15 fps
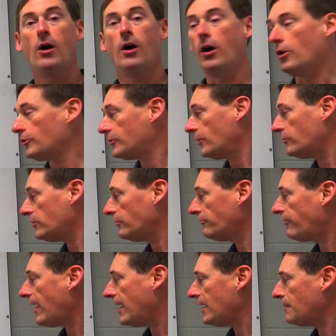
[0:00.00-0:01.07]
Also
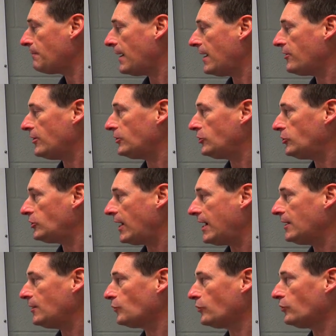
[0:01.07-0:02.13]
divided by the
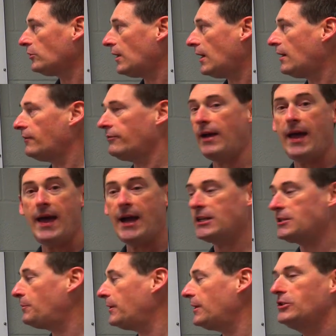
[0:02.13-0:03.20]
chain rule of x,
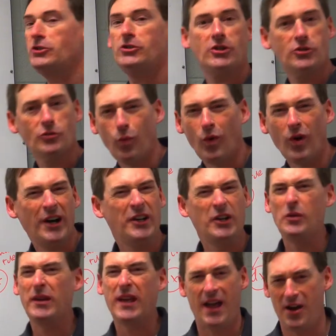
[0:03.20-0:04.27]
but it's just 1, who
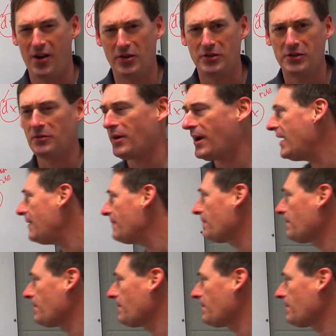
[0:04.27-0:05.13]
cares, right?